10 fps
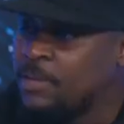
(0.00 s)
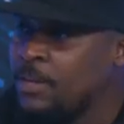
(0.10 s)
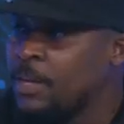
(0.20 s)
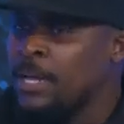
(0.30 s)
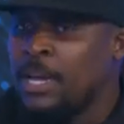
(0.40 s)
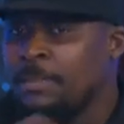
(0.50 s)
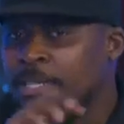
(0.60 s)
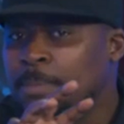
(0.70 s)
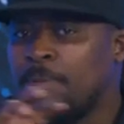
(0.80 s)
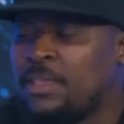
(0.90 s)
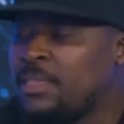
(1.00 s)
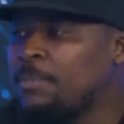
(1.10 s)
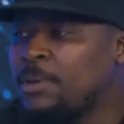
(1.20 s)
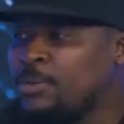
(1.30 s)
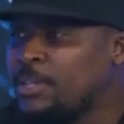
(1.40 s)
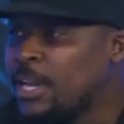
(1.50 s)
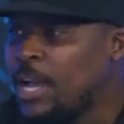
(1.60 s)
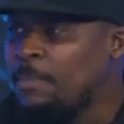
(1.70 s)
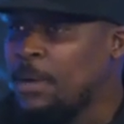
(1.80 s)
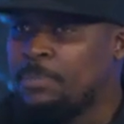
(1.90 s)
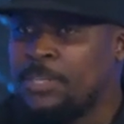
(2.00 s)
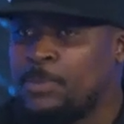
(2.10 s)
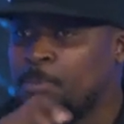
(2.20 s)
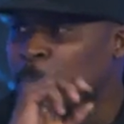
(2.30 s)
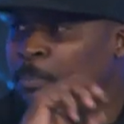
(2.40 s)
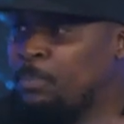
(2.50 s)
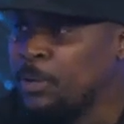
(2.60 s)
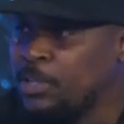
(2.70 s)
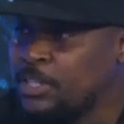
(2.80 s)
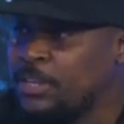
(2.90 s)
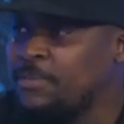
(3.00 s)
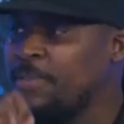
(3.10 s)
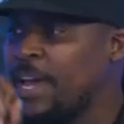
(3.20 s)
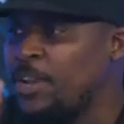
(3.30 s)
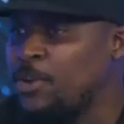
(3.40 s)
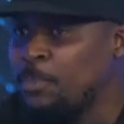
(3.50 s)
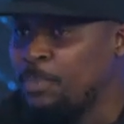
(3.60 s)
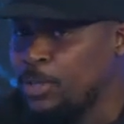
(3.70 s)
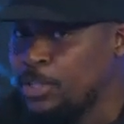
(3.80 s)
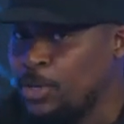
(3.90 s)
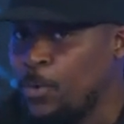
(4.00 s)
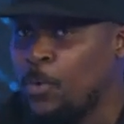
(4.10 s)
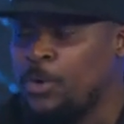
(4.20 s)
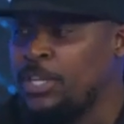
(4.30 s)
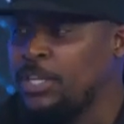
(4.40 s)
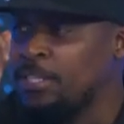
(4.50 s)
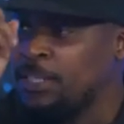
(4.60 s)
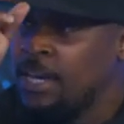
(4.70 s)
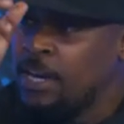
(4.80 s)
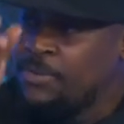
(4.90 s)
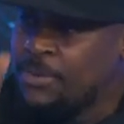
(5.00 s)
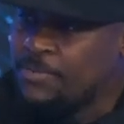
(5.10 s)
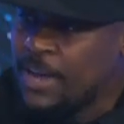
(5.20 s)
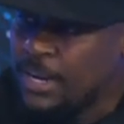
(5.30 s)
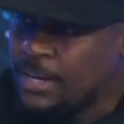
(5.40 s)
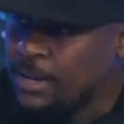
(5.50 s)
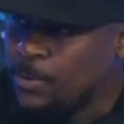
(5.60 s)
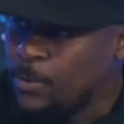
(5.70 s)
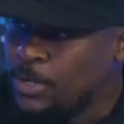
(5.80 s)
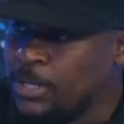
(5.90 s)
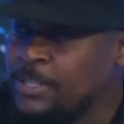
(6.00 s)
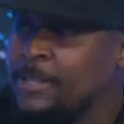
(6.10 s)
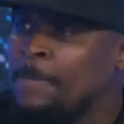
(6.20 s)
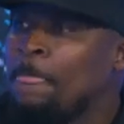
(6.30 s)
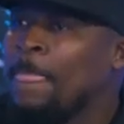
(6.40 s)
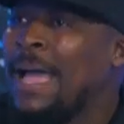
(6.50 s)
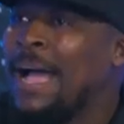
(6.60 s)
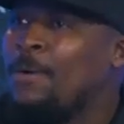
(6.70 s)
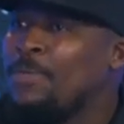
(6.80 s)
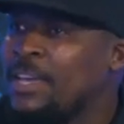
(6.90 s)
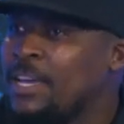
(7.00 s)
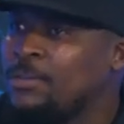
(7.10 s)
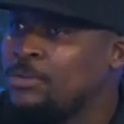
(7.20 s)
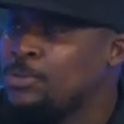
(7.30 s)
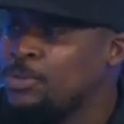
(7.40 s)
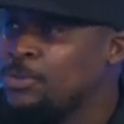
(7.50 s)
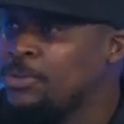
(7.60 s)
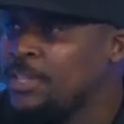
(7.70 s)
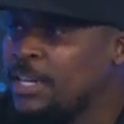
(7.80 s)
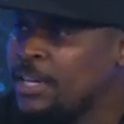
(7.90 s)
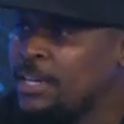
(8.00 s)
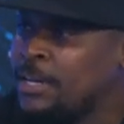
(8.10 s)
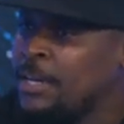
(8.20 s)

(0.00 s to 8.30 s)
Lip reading: some of the theme notes that come up is we're building value, building audience, refining audience. How then do you think